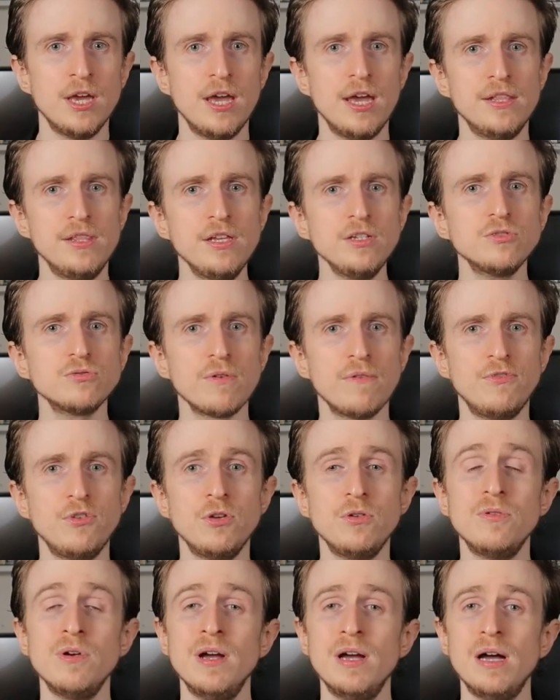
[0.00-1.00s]
In this
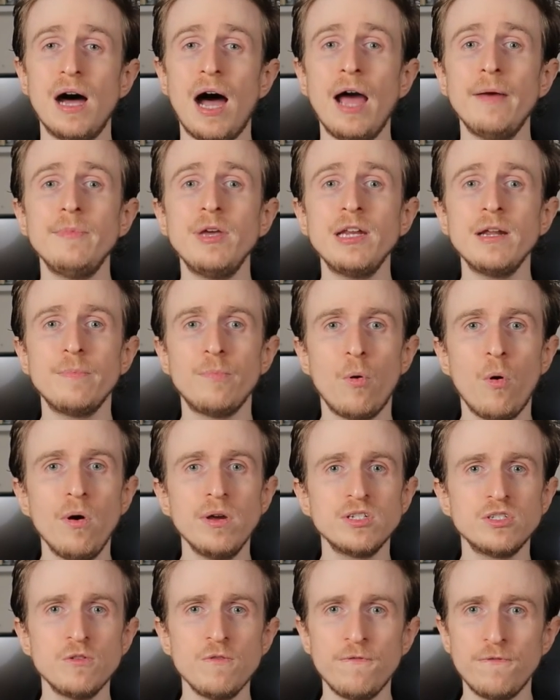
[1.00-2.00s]
review, I made a
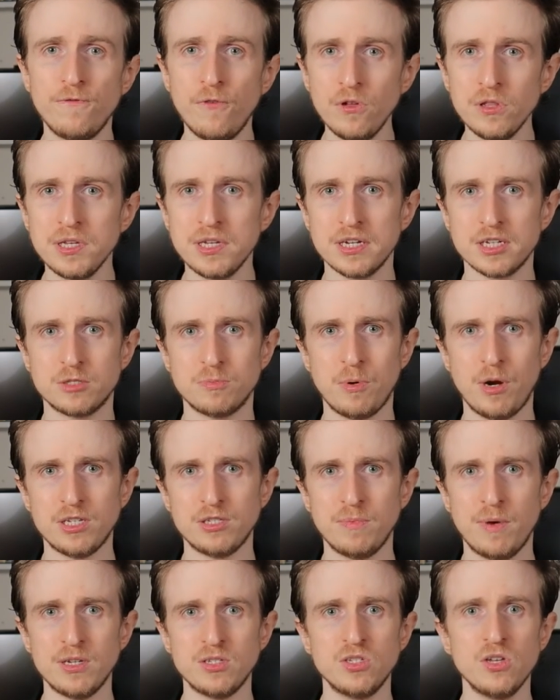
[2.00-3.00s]
point to fully
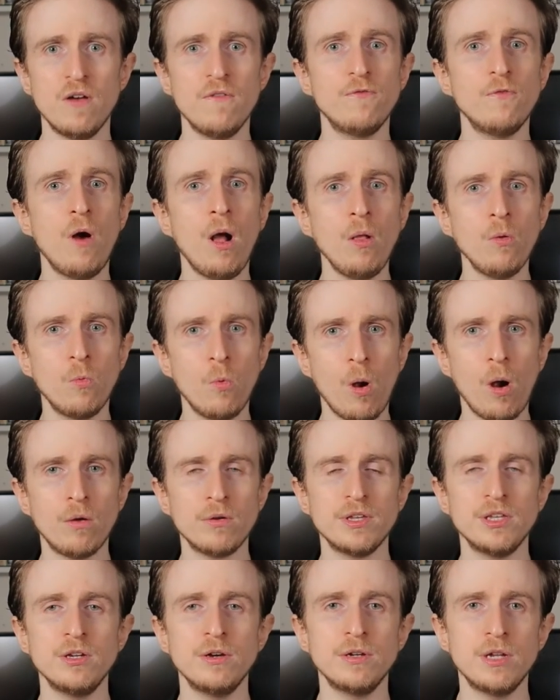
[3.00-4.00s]
express myself while
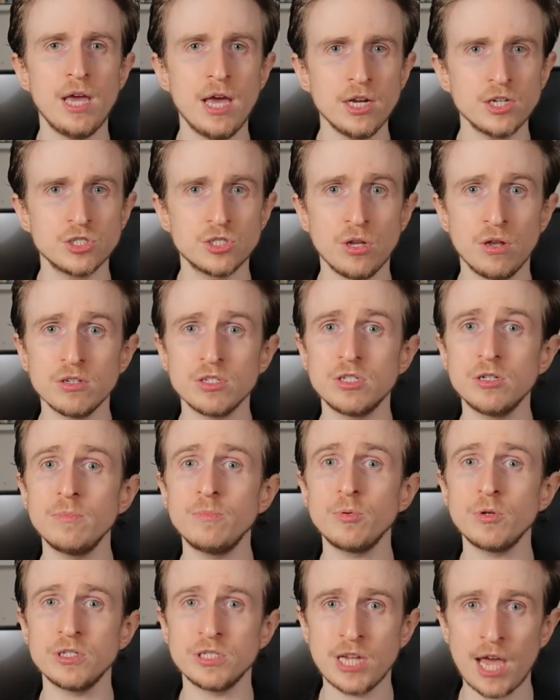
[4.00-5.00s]
walking on eggshells to
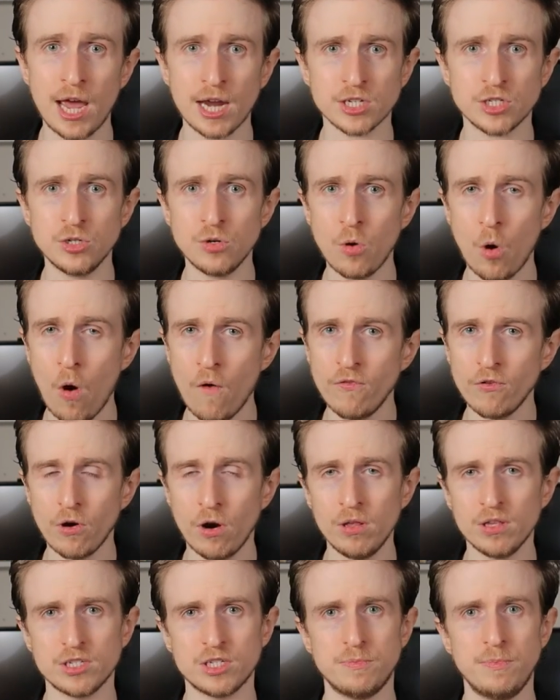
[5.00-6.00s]
protect your
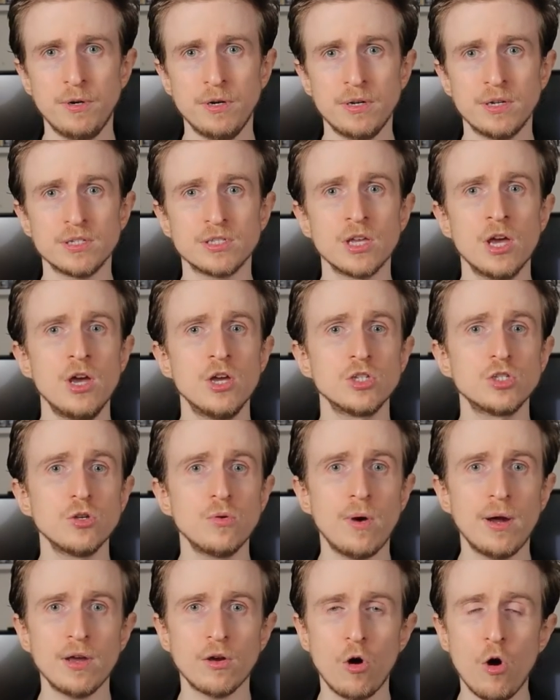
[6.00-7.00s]
overall experience,
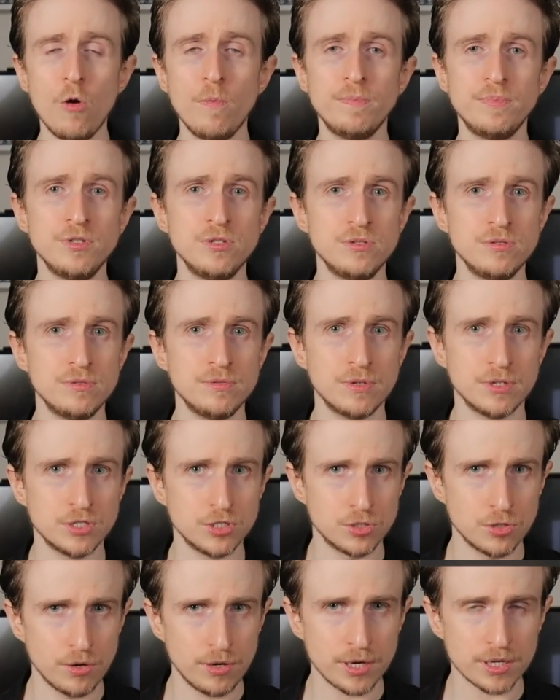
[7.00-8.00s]
so I hope you
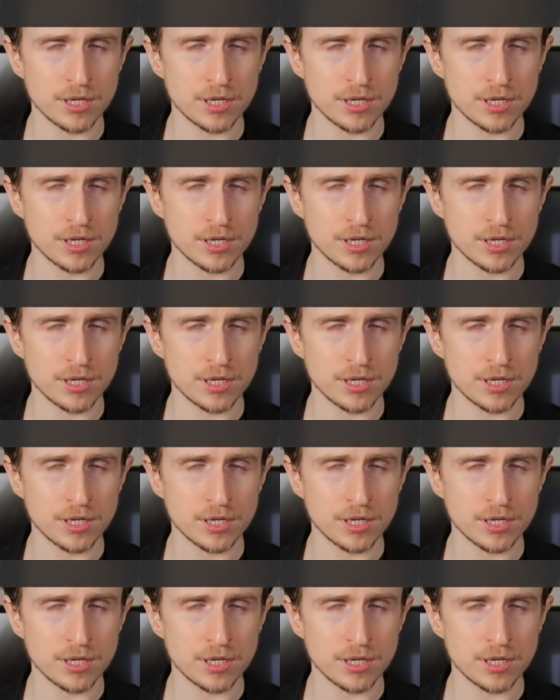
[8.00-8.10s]
enjoy